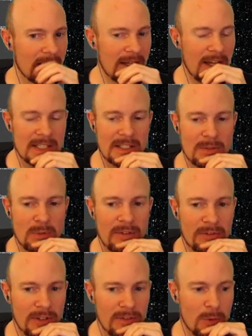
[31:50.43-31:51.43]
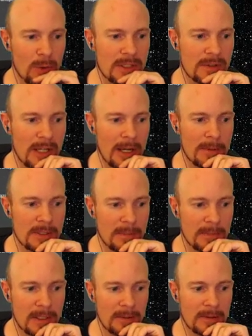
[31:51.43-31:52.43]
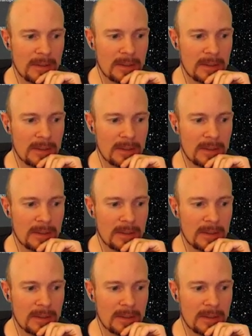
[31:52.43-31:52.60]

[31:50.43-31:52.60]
casing is what free forty scrap or something.